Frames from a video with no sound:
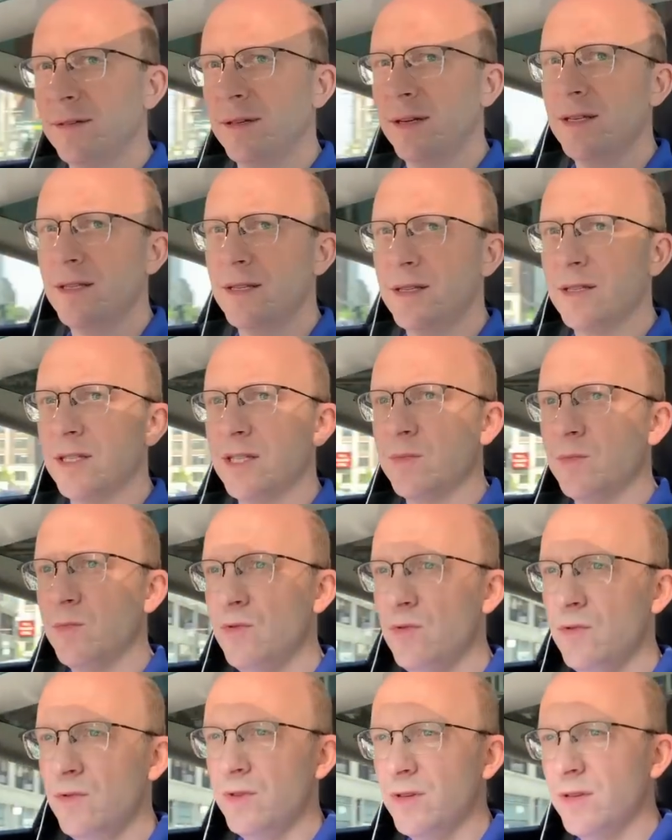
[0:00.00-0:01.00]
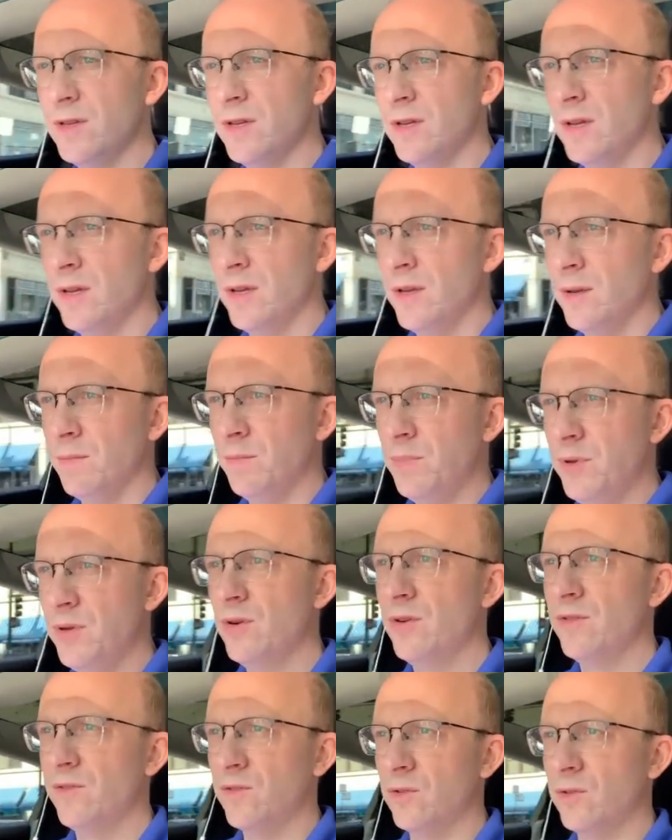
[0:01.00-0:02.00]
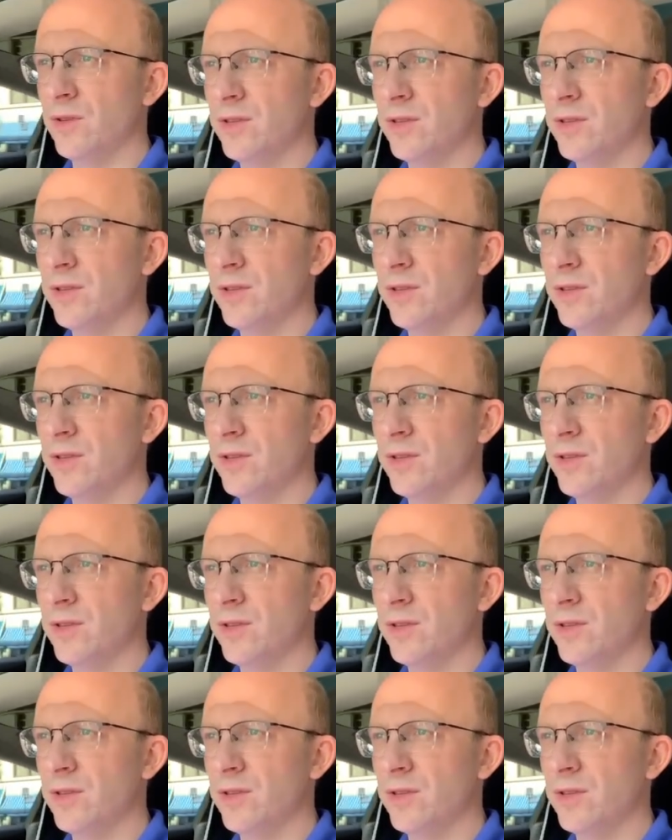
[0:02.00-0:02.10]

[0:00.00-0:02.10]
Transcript: Nice and smooth. Beautiful.